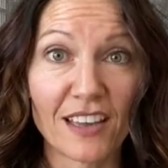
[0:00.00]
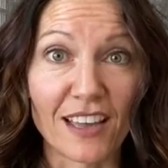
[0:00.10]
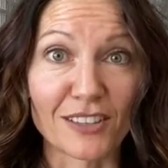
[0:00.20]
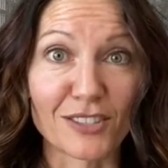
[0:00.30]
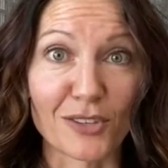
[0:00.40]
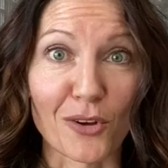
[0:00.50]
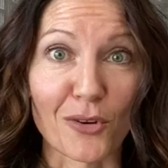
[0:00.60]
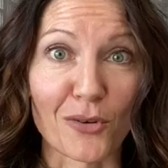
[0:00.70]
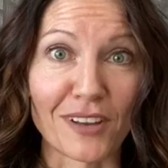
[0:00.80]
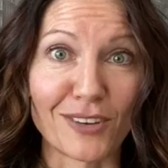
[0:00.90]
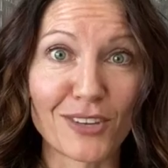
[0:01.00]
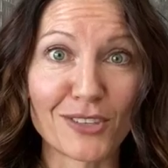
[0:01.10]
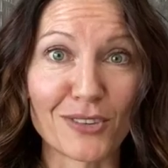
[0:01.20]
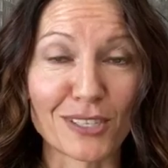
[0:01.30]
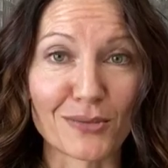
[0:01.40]
And so, and you can
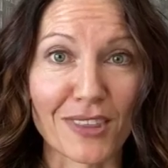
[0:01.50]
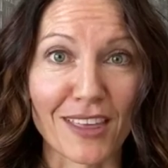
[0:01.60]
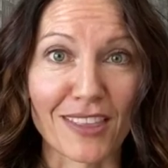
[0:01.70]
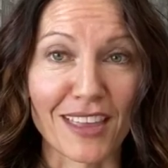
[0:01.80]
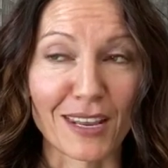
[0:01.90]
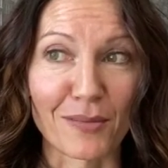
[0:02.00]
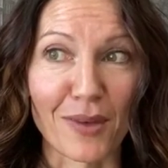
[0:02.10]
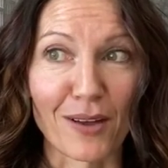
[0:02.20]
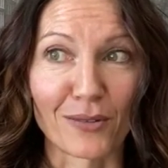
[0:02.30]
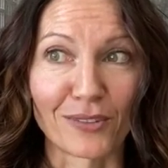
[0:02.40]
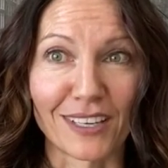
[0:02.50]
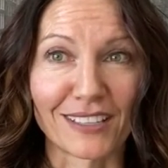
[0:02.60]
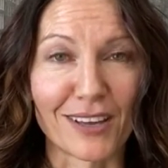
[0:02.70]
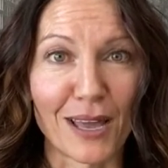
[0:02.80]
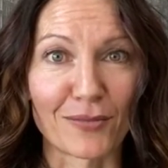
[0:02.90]
do this with any amount, like
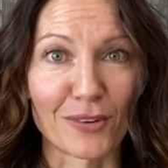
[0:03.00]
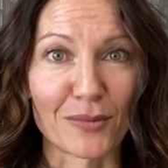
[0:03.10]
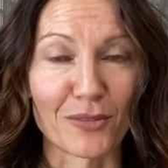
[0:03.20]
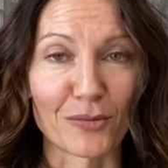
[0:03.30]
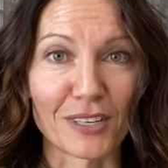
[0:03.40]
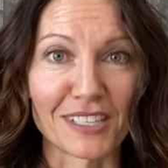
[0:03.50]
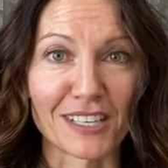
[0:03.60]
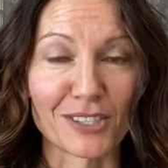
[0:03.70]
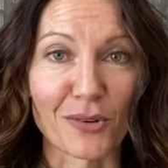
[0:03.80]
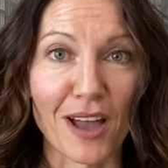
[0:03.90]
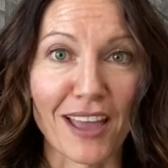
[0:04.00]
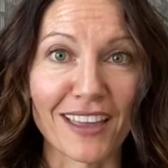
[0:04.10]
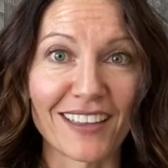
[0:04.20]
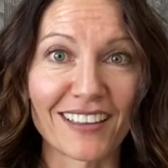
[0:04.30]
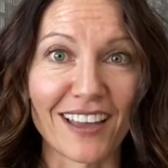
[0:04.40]
time frame of breathing. So
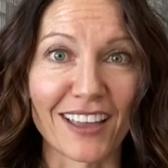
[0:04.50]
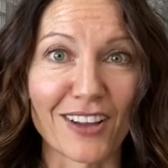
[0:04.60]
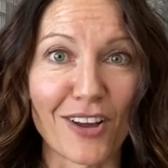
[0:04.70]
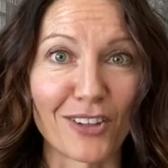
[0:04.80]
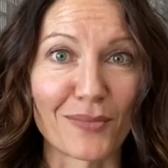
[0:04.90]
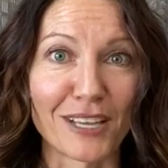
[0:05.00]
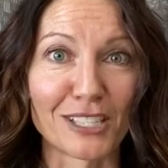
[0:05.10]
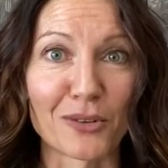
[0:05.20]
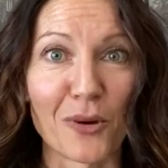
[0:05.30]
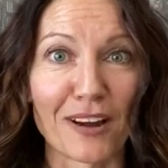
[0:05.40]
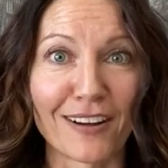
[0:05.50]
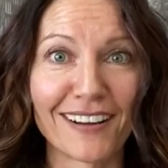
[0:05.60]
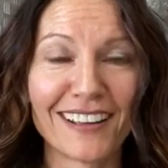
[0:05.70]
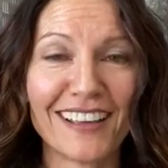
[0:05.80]
I, I call it my square.